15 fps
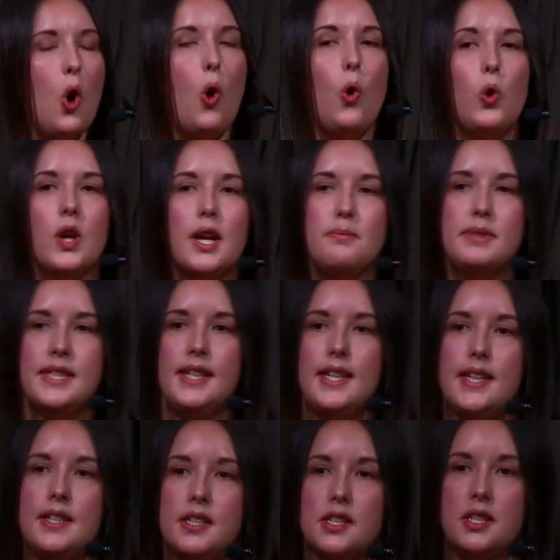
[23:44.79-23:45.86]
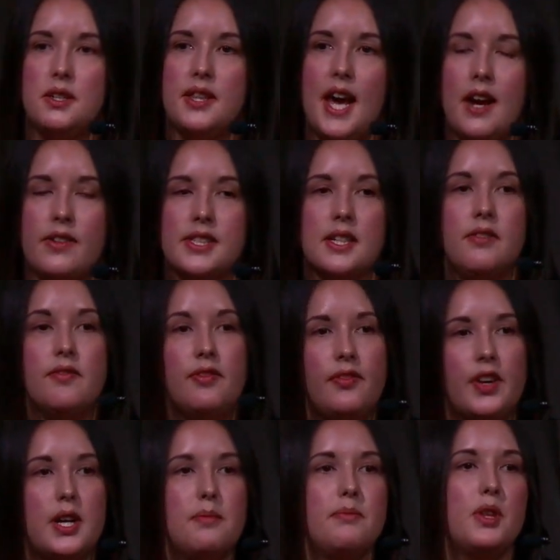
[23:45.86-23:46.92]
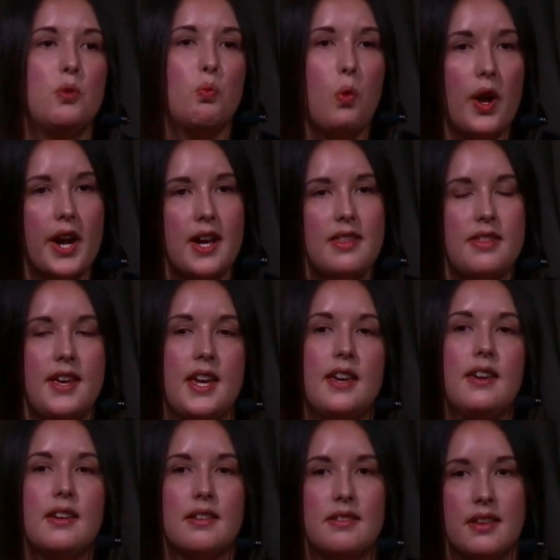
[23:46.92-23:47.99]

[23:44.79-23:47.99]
all I'm seeking to do there is confirm that what I think,